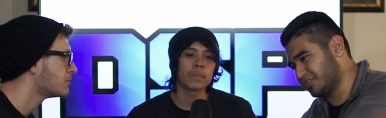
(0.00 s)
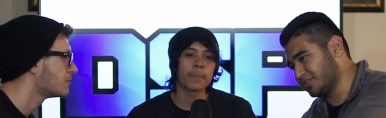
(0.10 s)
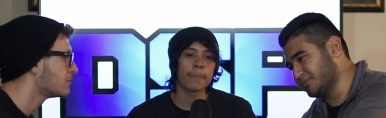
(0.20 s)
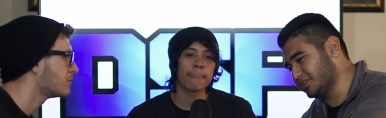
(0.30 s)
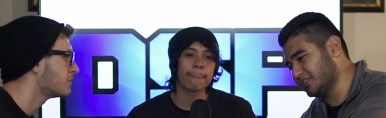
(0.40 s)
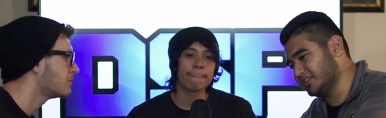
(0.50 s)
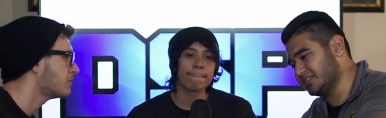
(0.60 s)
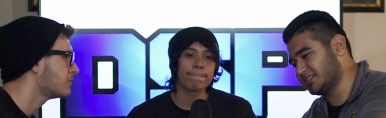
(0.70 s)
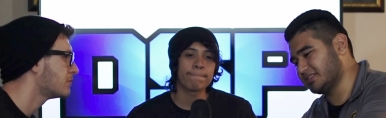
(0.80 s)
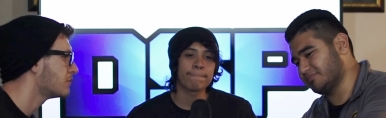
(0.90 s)
Speaker 1: strong
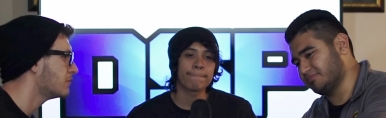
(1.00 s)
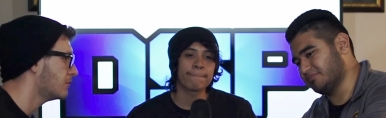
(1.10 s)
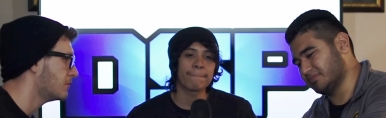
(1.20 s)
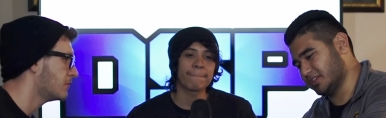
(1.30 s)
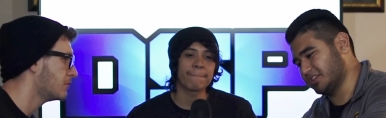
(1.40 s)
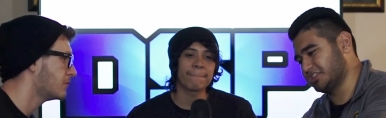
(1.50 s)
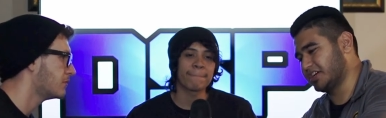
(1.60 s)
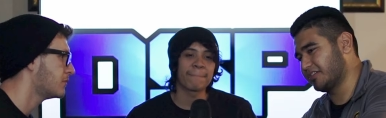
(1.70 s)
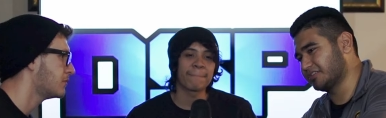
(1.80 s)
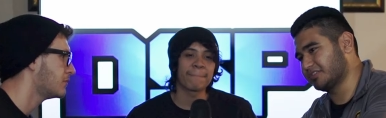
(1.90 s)
abilities, each
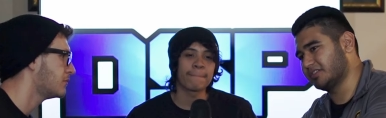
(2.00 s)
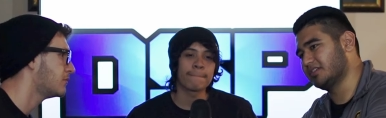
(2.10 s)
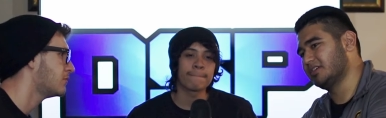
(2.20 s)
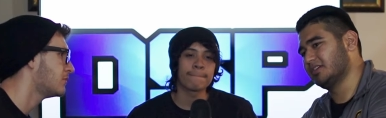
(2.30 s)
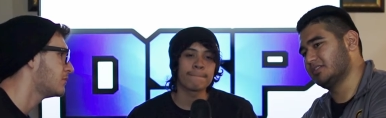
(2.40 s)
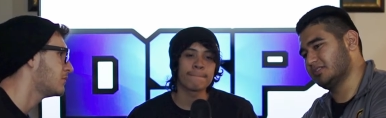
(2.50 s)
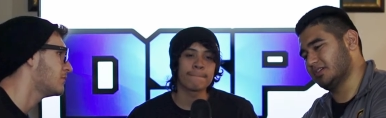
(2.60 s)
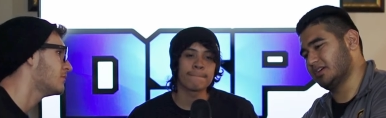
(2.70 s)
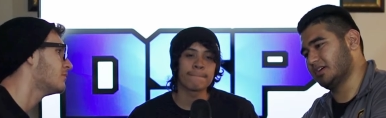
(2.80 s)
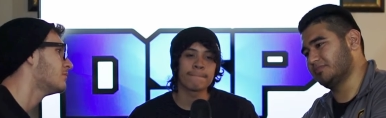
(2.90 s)
character,
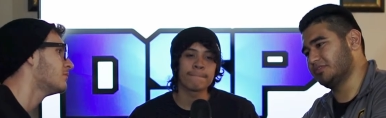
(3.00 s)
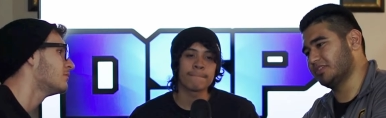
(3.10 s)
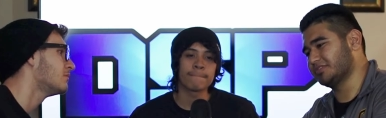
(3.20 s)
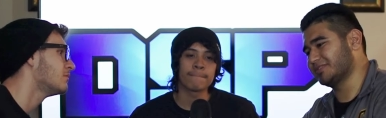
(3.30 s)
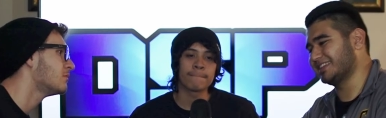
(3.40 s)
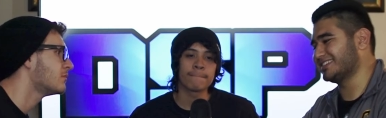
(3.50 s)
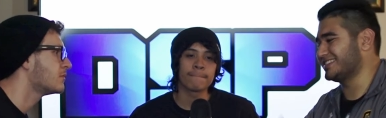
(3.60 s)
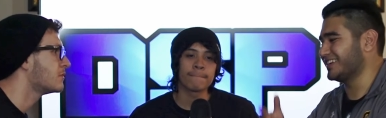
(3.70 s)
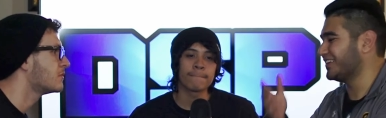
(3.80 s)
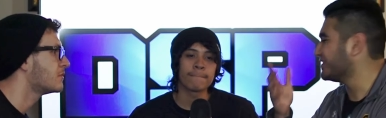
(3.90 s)
you also get this thing